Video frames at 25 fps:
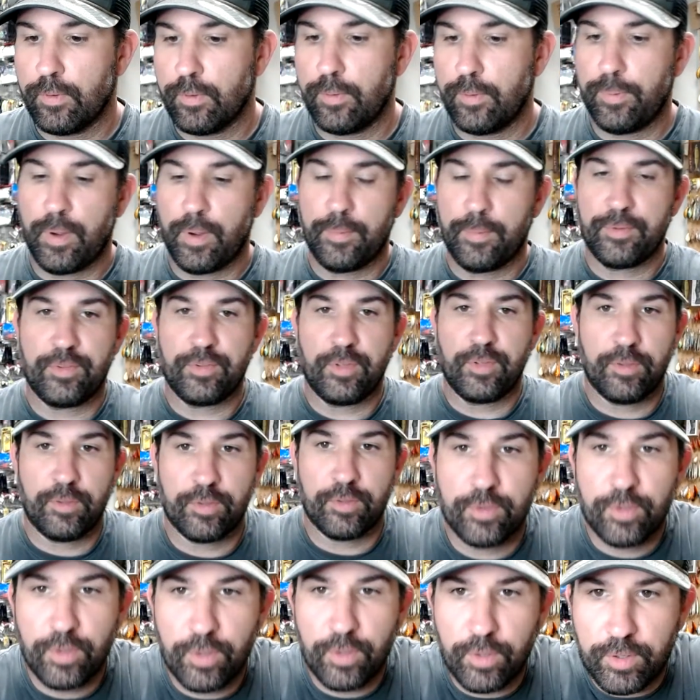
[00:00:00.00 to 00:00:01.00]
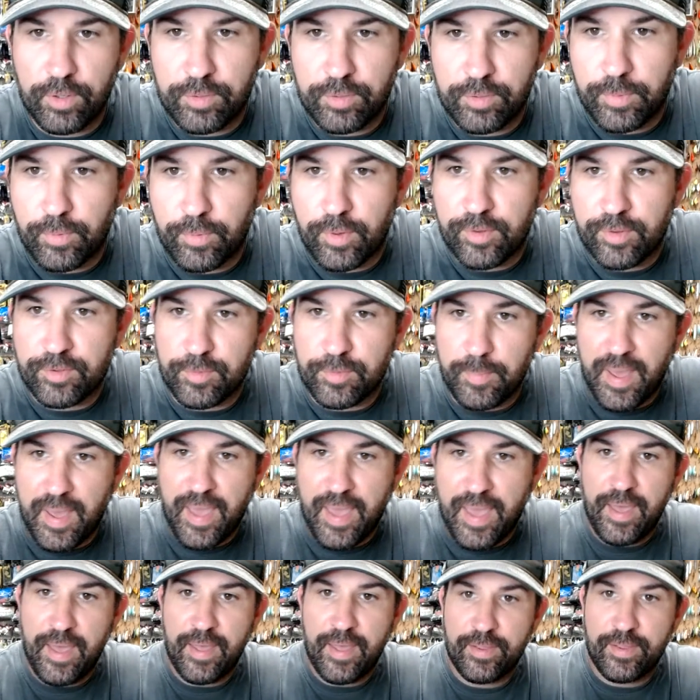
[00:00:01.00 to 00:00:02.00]
You've probably seen this dude. He's been running some
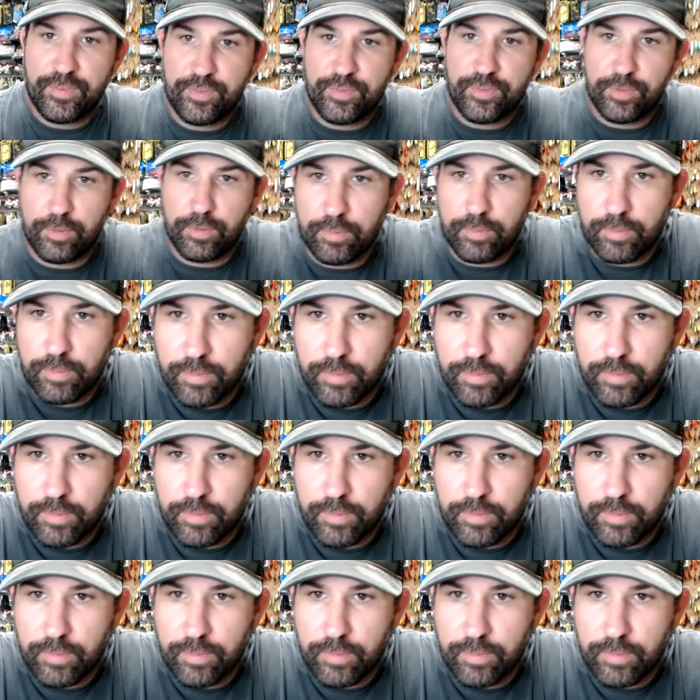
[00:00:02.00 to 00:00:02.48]
ads.